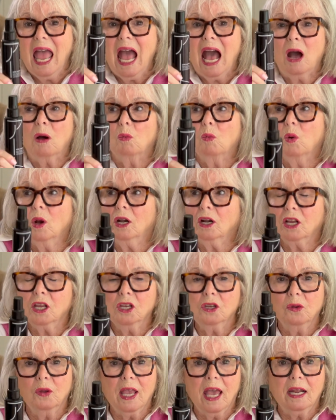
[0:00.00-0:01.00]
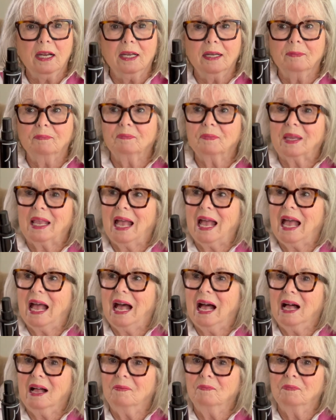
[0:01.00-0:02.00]
Uh, where can you get it?
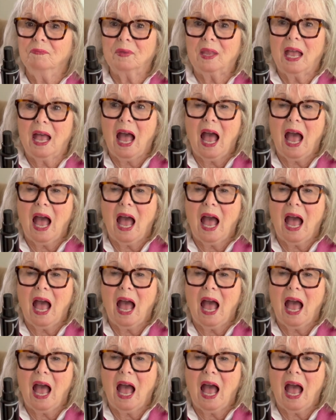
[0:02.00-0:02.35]
Um,